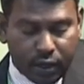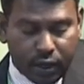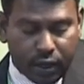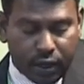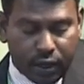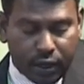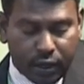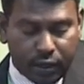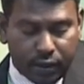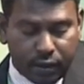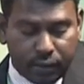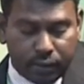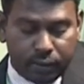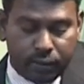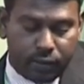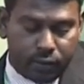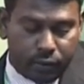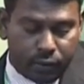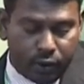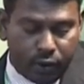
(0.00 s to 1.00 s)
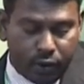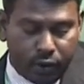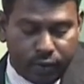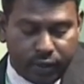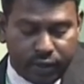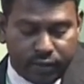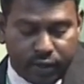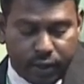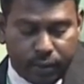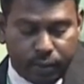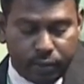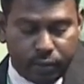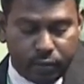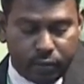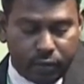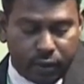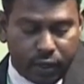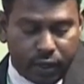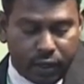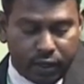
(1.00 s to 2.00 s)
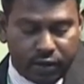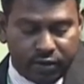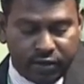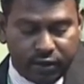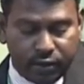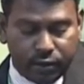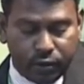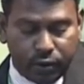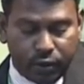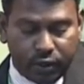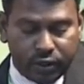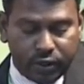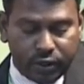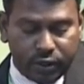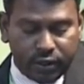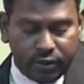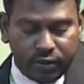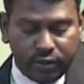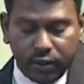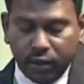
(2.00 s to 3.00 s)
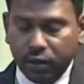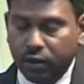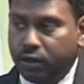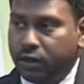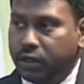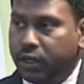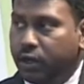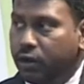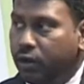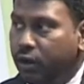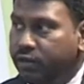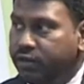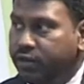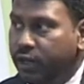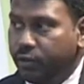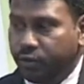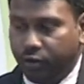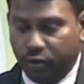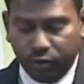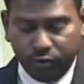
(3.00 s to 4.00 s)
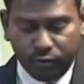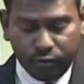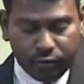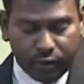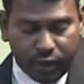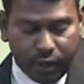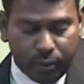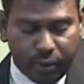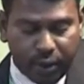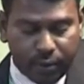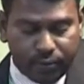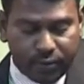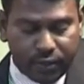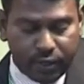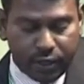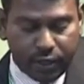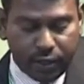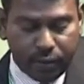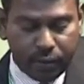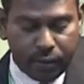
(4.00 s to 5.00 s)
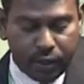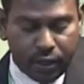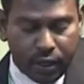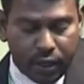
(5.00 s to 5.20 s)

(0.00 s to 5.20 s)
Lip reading: And we go with some research questions, the concept of MFCA,